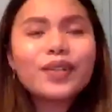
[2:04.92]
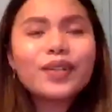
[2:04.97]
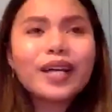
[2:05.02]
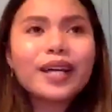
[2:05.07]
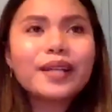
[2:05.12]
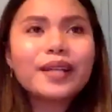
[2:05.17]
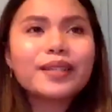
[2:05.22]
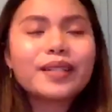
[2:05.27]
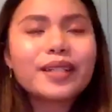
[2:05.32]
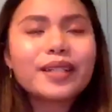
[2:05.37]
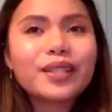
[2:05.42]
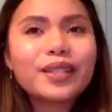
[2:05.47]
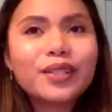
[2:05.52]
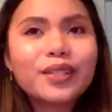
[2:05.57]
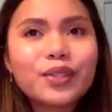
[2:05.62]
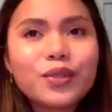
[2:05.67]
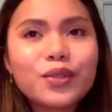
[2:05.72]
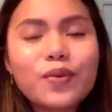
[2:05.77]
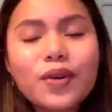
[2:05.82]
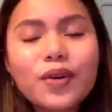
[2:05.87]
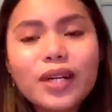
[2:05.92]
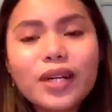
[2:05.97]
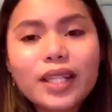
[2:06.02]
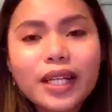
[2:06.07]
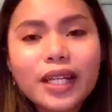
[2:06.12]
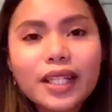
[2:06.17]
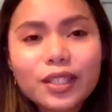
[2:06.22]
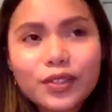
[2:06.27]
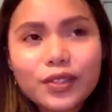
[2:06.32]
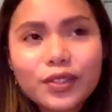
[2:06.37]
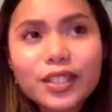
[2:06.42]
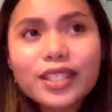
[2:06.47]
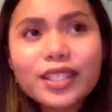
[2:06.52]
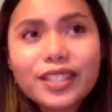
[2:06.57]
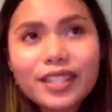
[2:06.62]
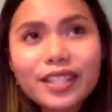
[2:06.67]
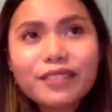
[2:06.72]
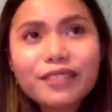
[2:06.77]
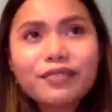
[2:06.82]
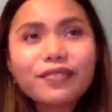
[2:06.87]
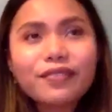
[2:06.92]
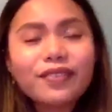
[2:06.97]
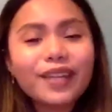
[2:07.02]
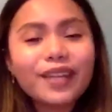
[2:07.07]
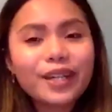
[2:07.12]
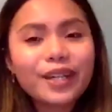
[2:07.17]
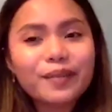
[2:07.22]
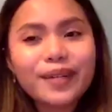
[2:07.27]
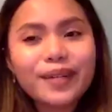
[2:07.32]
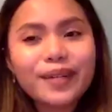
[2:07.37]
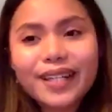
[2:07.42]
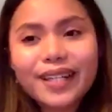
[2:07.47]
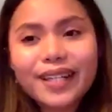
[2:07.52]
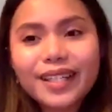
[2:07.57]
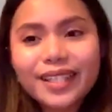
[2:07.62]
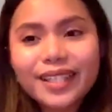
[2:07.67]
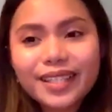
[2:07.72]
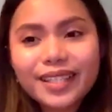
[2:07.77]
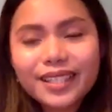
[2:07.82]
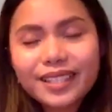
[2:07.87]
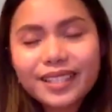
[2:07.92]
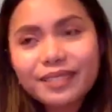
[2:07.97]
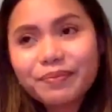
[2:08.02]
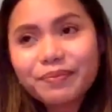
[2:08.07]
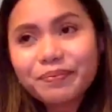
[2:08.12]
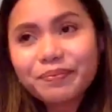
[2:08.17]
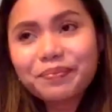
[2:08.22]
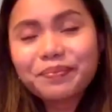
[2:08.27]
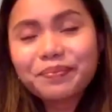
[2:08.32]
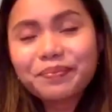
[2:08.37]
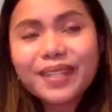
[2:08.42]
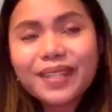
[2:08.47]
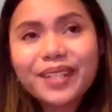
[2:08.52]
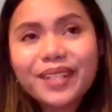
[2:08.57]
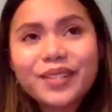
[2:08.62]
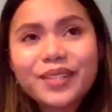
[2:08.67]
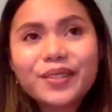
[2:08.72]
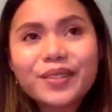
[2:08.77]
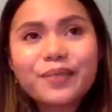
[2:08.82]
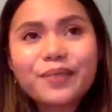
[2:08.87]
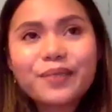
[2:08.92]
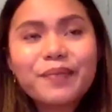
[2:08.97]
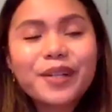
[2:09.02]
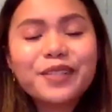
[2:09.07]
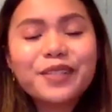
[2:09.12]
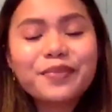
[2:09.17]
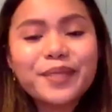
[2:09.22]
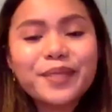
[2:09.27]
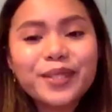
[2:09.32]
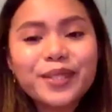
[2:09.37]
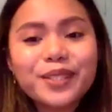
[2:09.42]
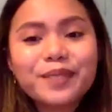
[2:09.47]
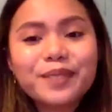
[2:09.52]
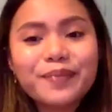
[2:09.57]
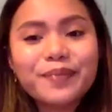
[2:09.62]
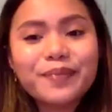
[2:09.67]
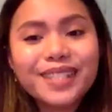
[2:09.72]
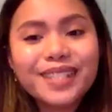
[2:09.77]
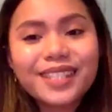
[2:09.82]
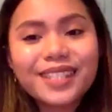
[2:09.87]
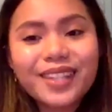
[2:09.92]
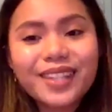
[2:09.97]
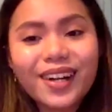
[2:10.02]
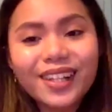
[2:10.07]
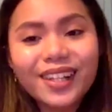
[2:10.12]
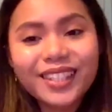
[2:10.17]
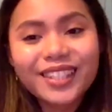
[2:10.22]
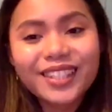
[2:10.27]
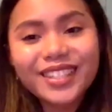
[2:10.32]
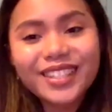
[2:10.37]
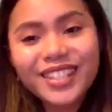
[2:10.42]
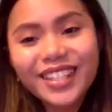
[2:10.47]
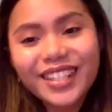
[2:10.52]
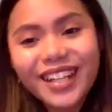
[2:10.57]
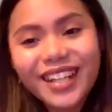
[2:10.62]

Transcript: And you know what? Like, it really did fly by. And you know, part of me does miss college.